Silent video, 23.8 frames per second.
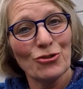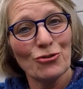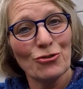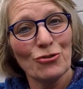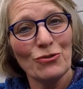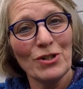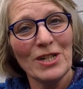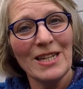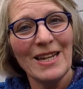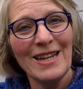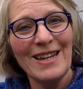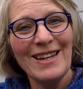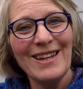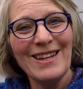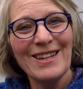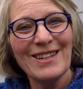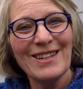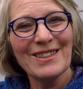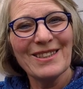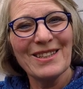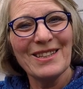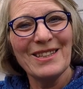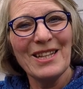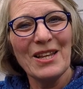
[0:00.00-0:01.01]
story,
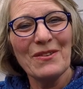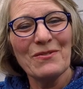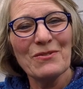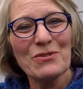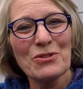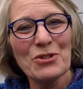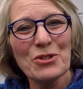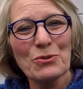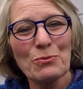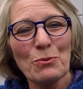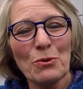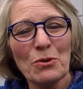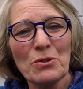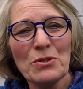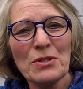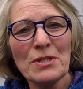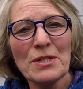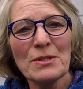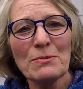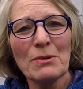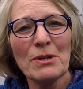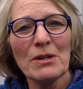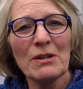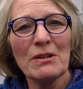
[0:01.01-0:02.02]
The 11
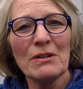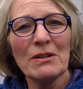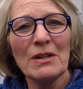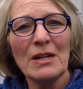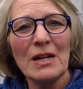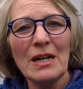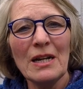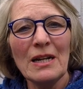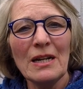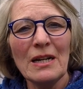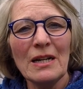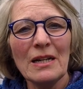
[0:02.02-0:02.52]
Swans, where